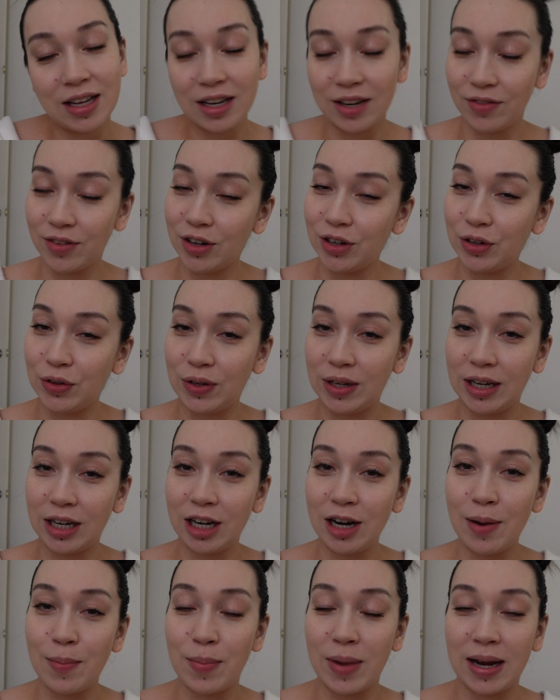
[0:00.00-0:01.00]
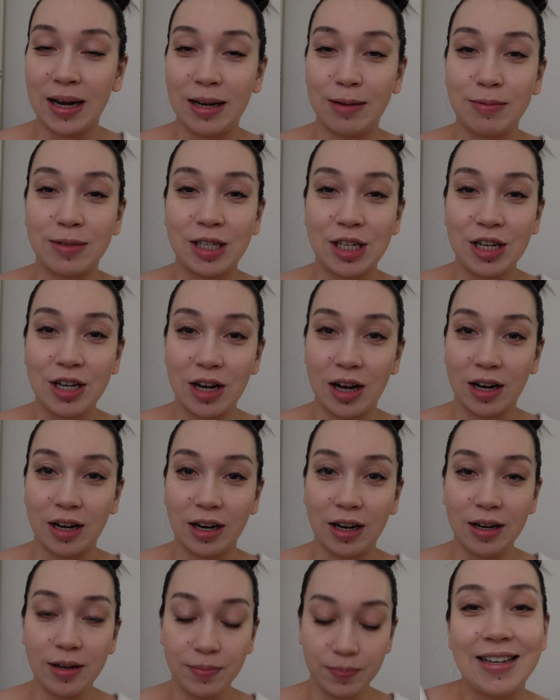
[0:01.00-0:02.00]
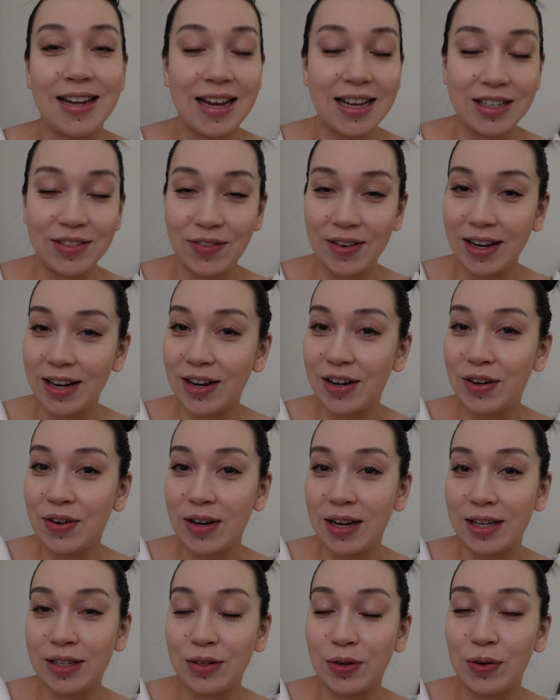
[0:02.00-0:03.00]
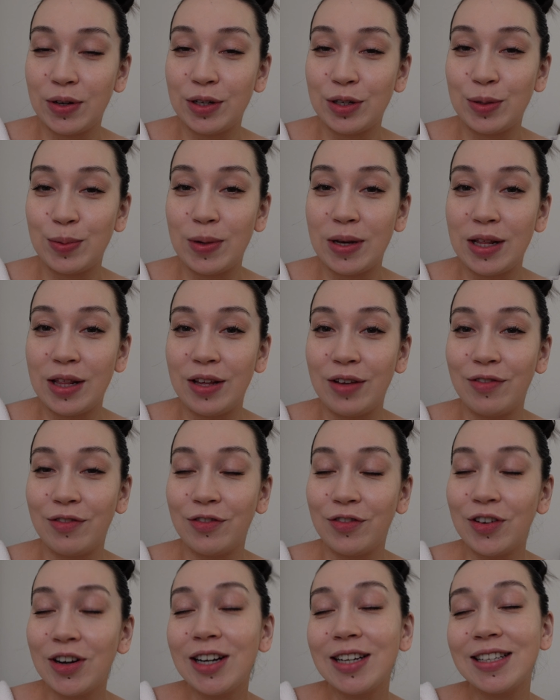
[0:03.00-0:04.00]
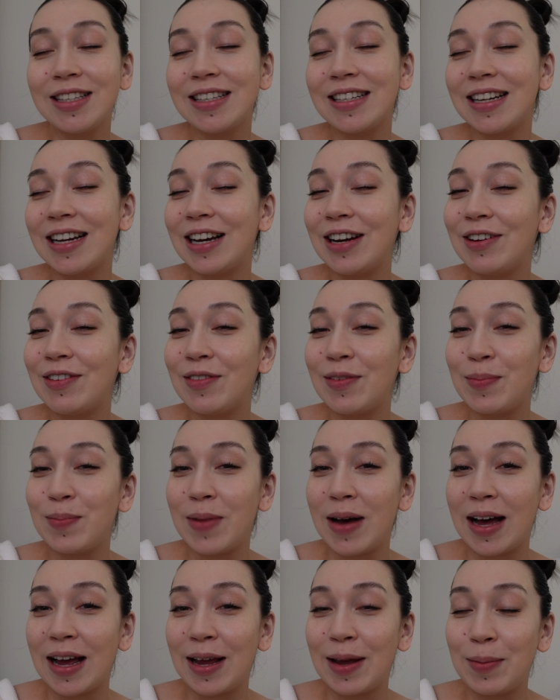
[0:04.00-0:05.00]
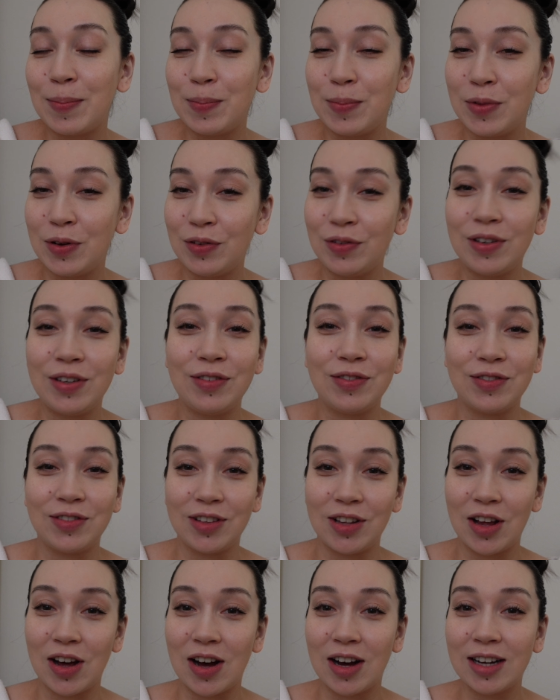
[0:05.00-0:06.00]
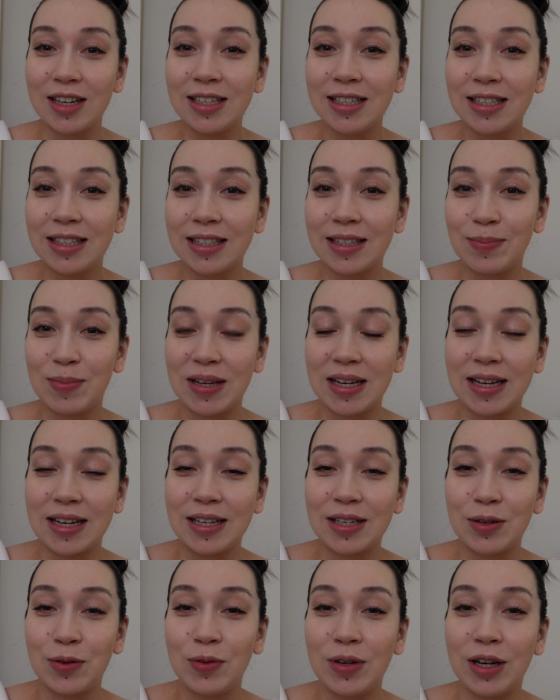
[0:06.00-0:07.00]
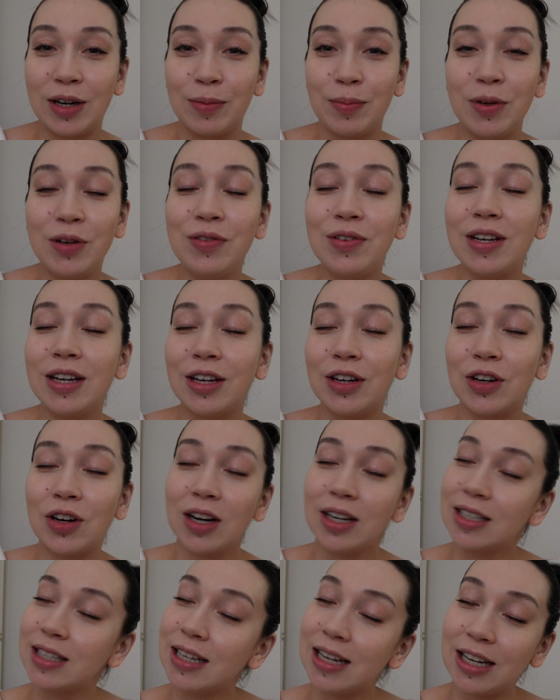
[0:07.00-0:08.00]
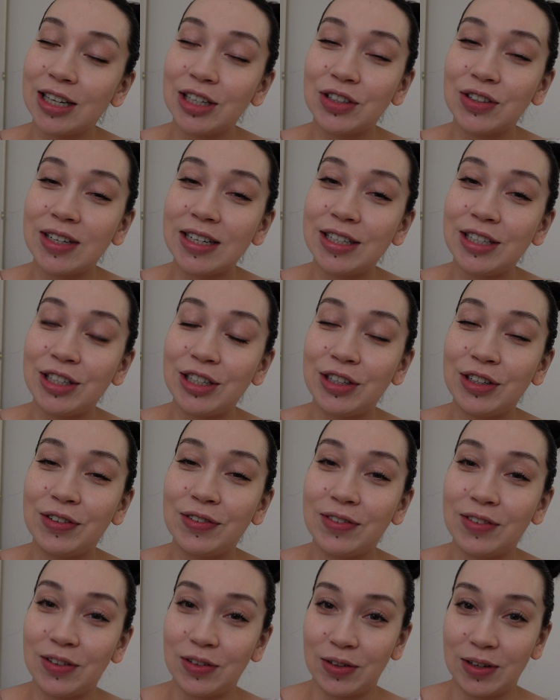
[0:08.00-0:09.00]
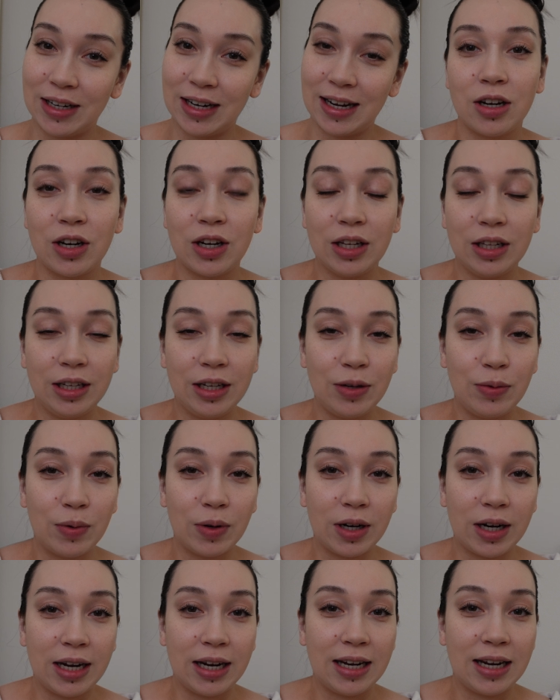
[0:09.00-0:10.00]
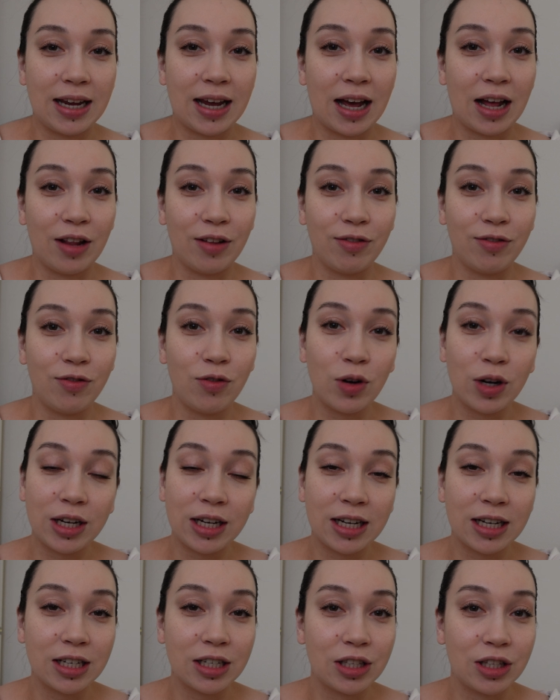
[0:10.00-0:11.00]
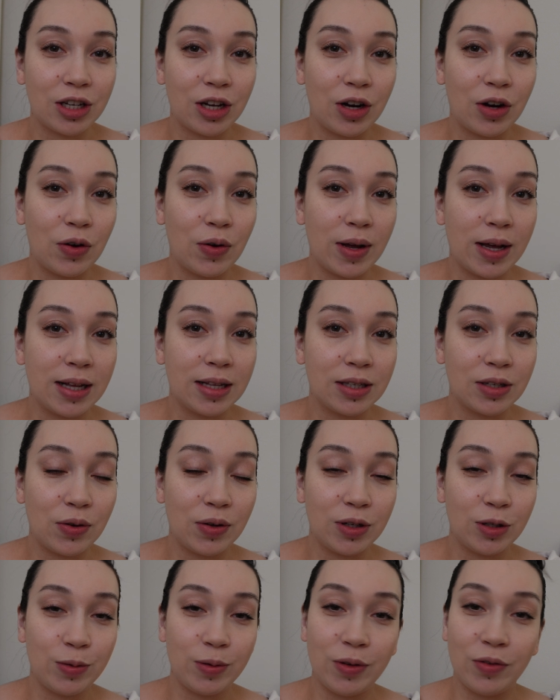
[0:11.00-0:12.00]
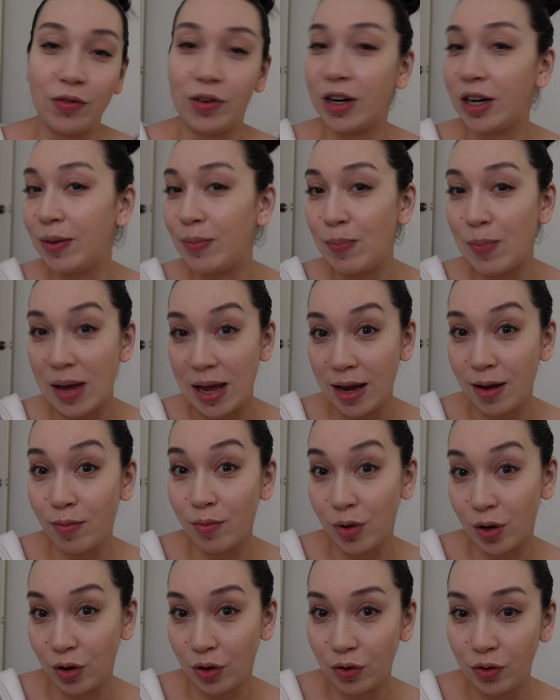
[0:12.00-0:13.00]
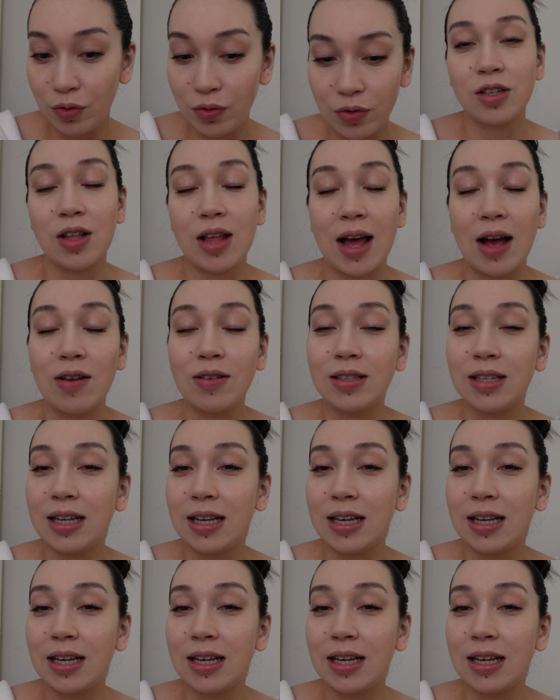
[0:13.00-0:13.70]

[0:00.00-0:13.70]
and if you're new here, my name's Tiana. Today's video is going to be the first of my moving vlogs because we are moving across the country to Florida. Currently we're in California, so it's going to be a very big move. So the house